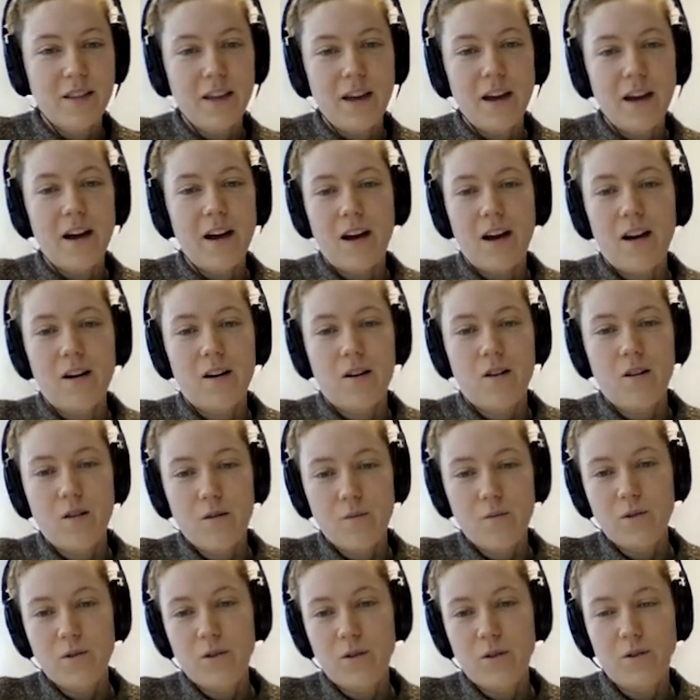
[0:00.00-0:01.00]
there are
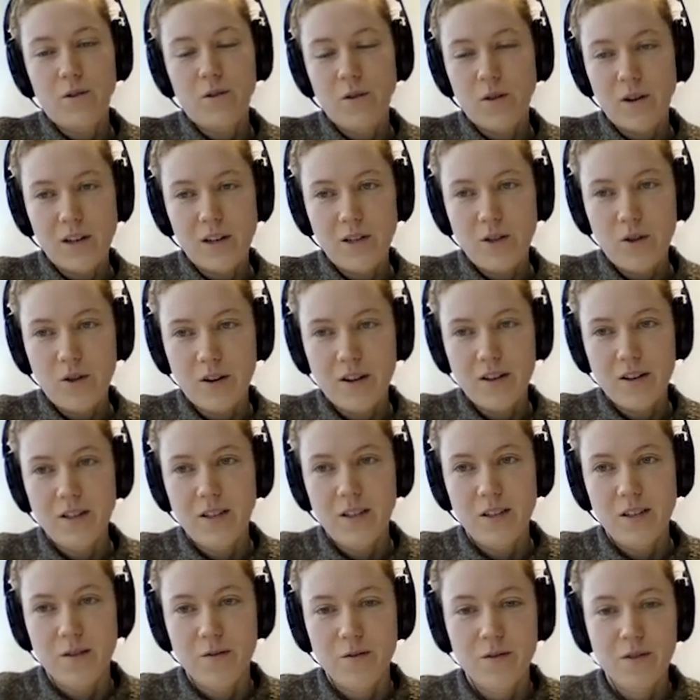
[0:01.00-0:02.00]
almost no
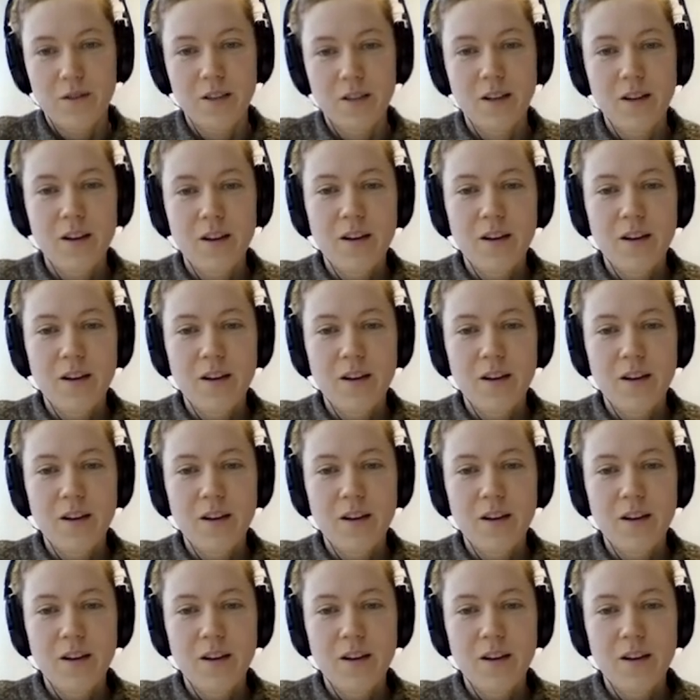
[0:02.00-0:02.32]
alternatives.